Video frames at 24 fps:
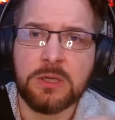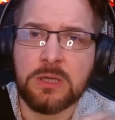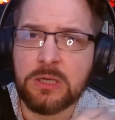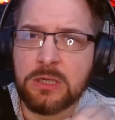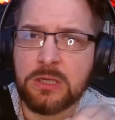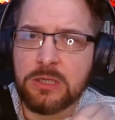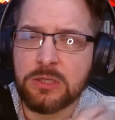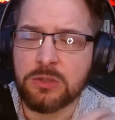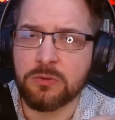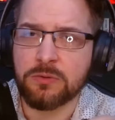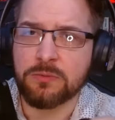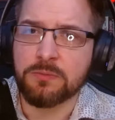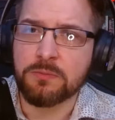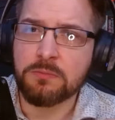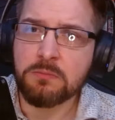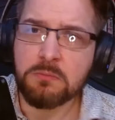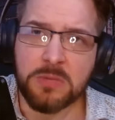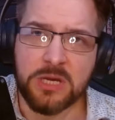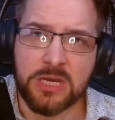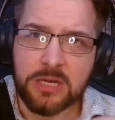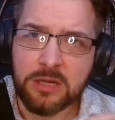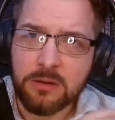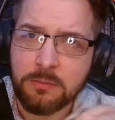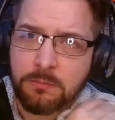sort of
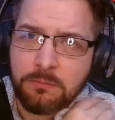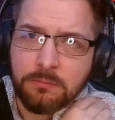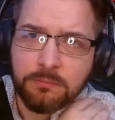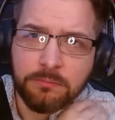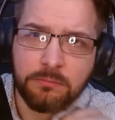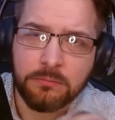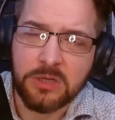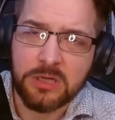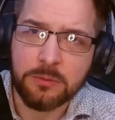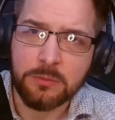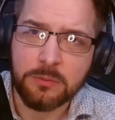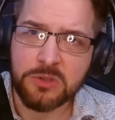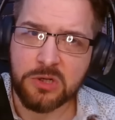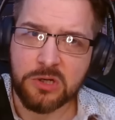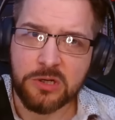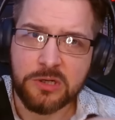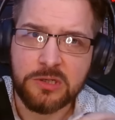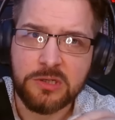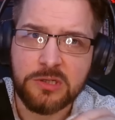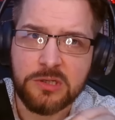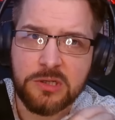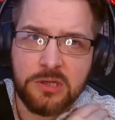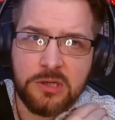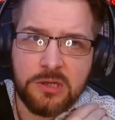
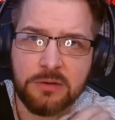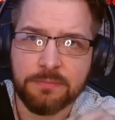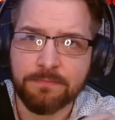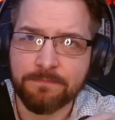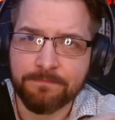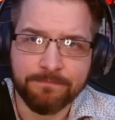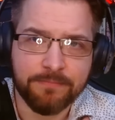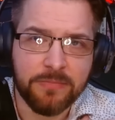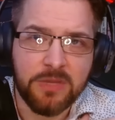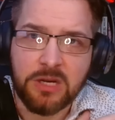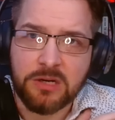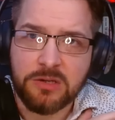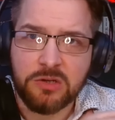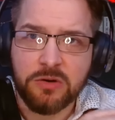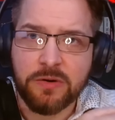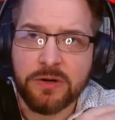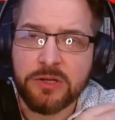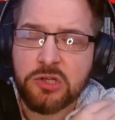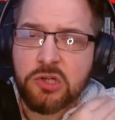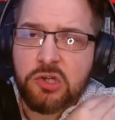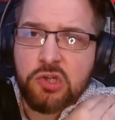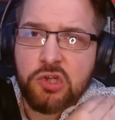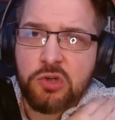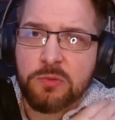medium-sized
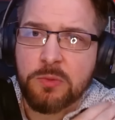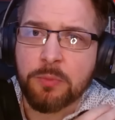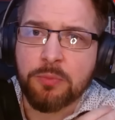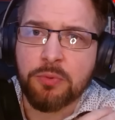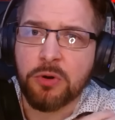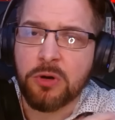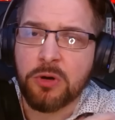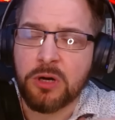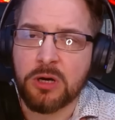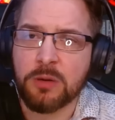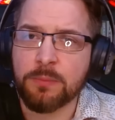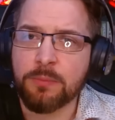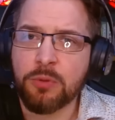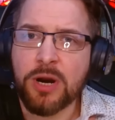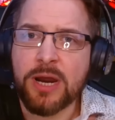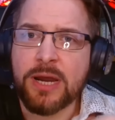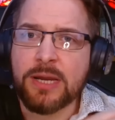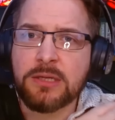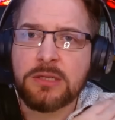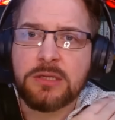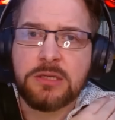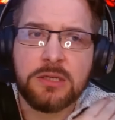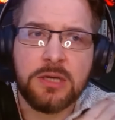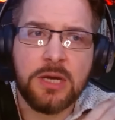direct-to-consumer
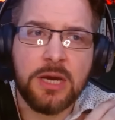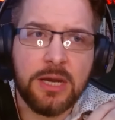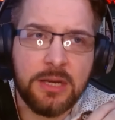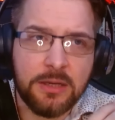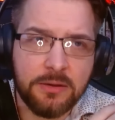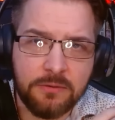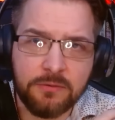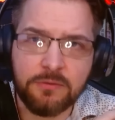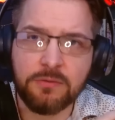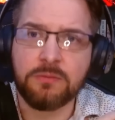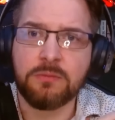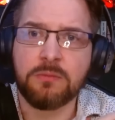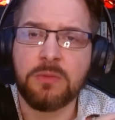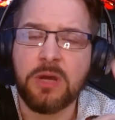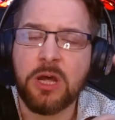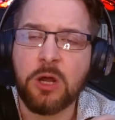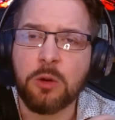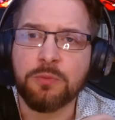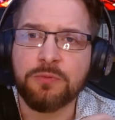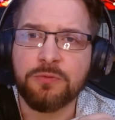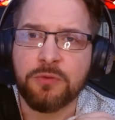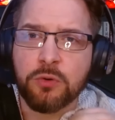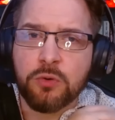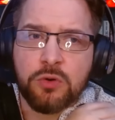brands and
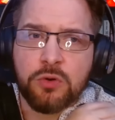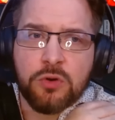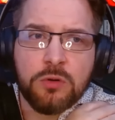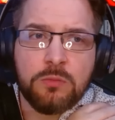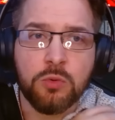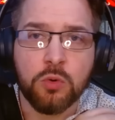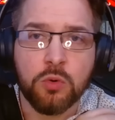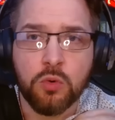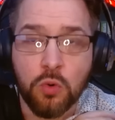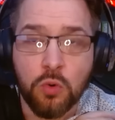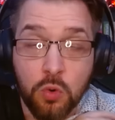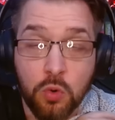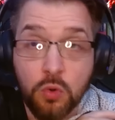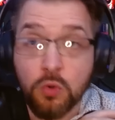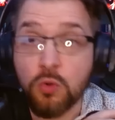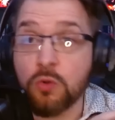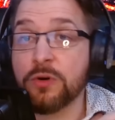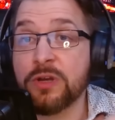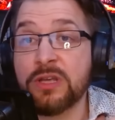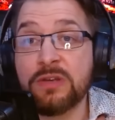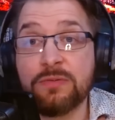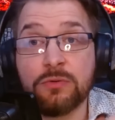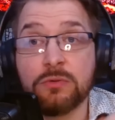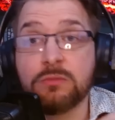help fuel them, or
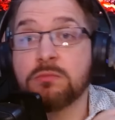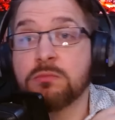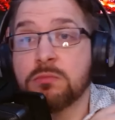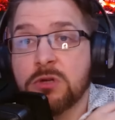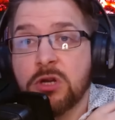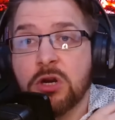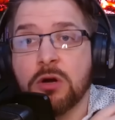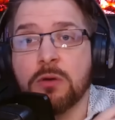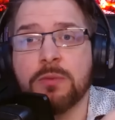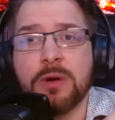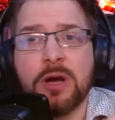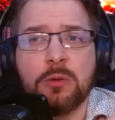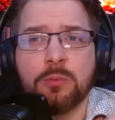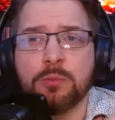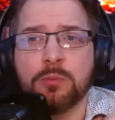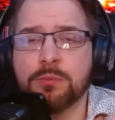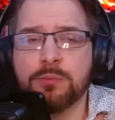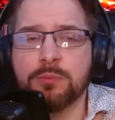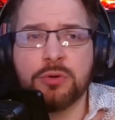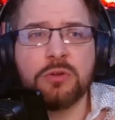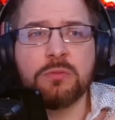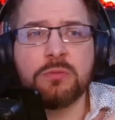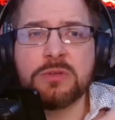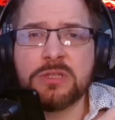even help
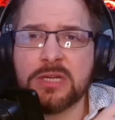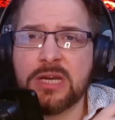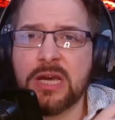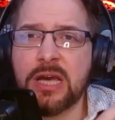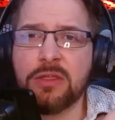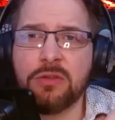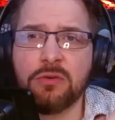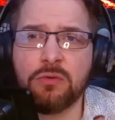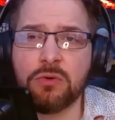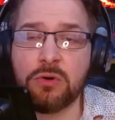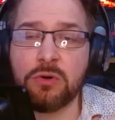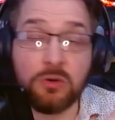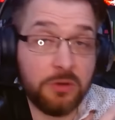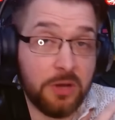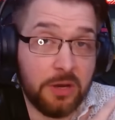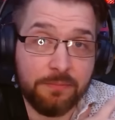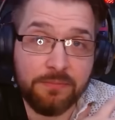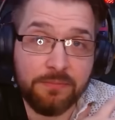put them together. And